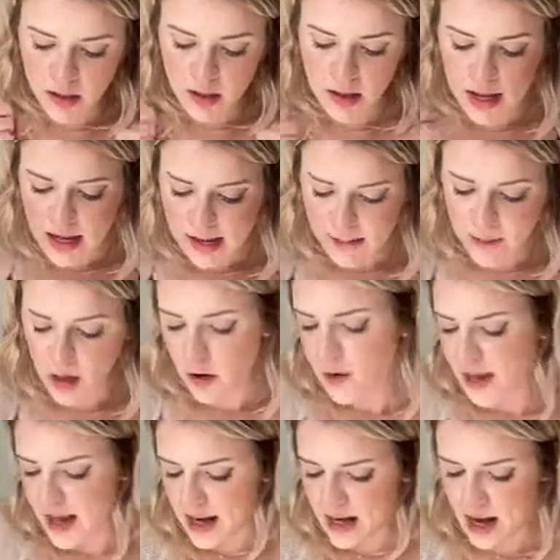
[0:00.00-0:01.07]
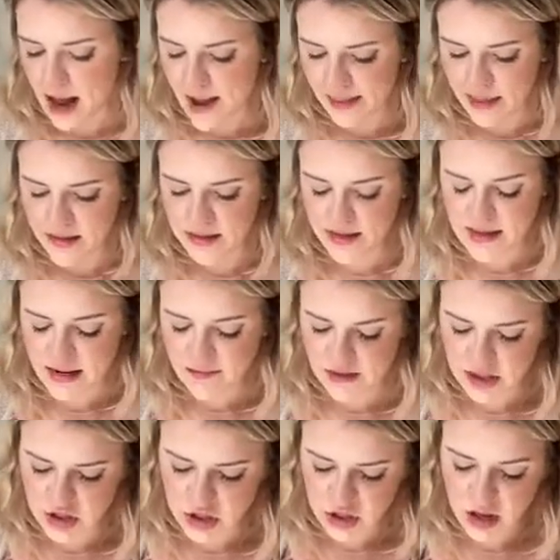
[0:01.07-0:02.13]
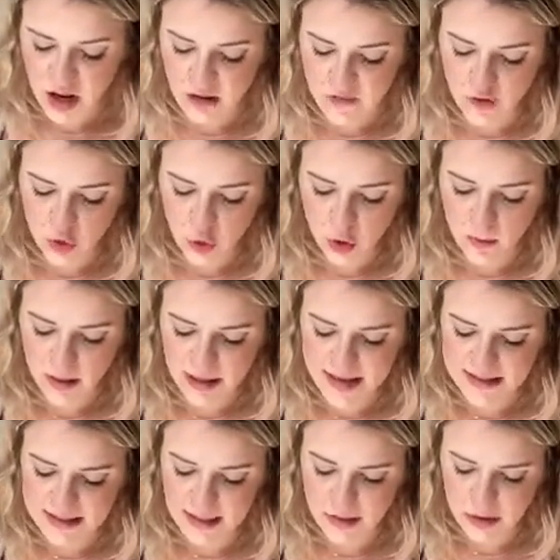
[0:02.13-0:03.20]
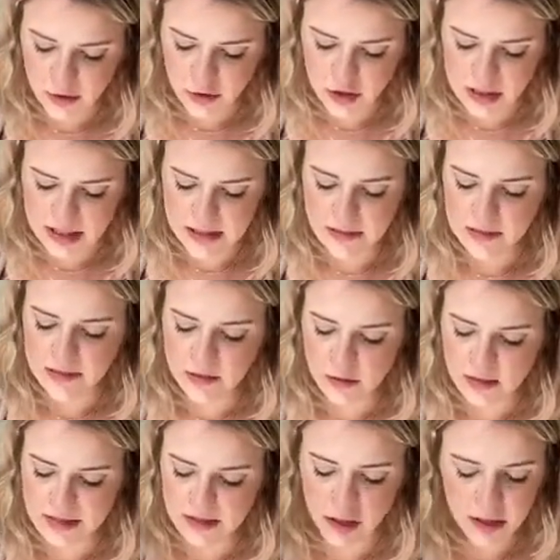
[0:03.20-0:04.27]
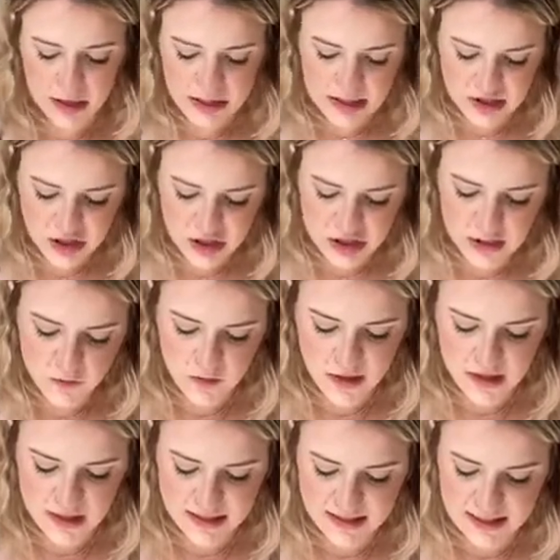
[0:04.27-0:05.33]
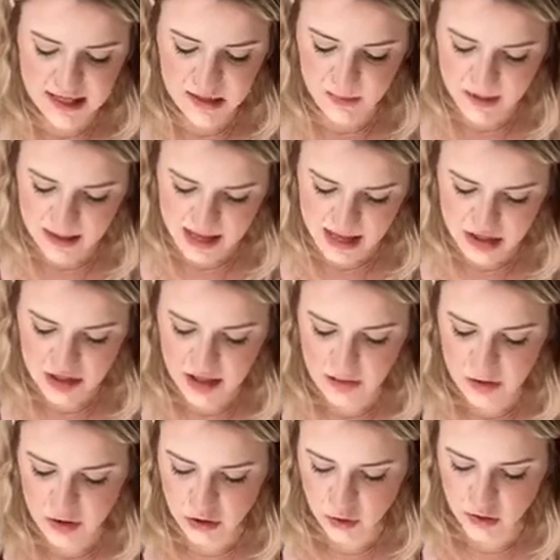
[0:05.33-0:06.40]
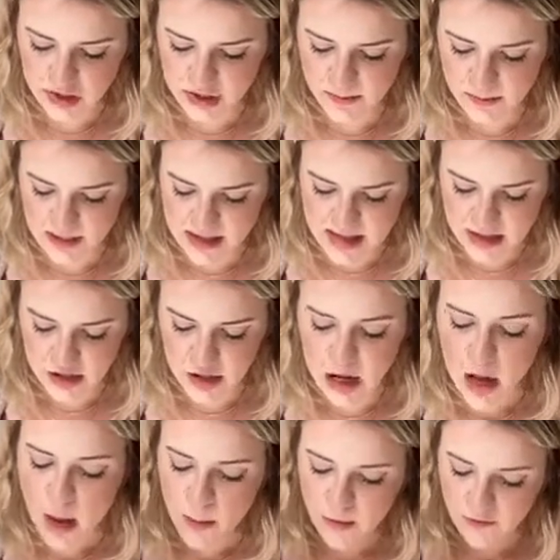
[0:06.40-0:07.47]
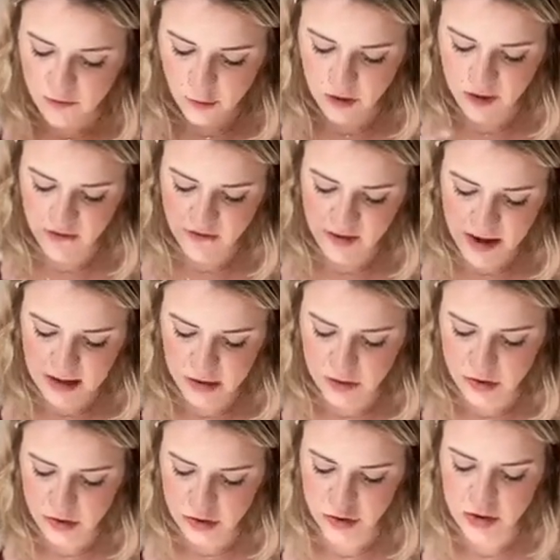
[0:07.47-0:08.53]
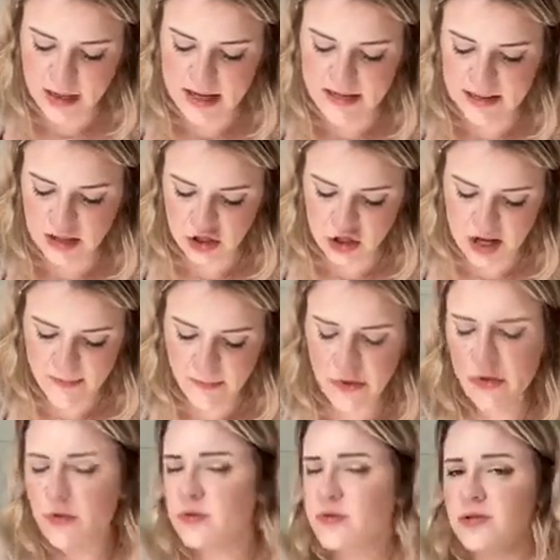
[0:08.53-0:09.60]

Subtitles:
Go ahead and highlight the definition of normalizing lotions. So these are conditioners with an acidic pH that restores the pH before the final neutralizing shampoo.